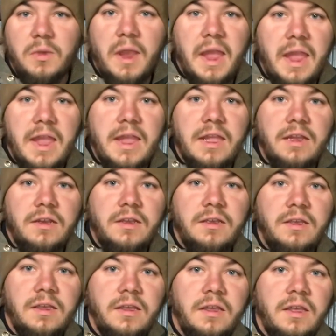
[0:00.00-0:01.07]
aid
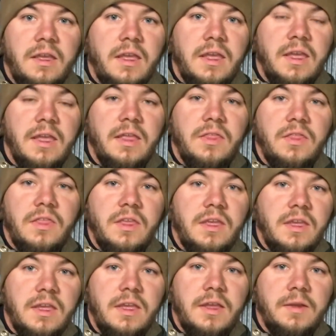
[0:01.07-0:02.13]
in
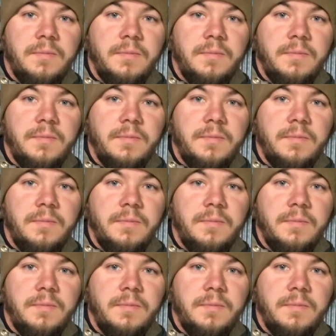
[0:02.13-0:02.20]
the